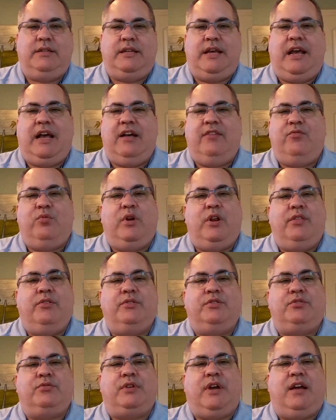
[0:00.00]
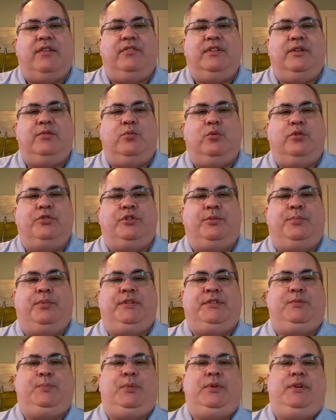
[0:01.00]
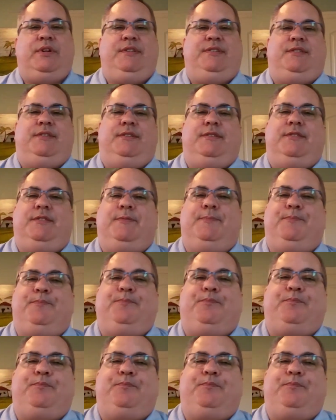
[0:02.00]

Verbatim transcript: to have one of those traveling worship experiences.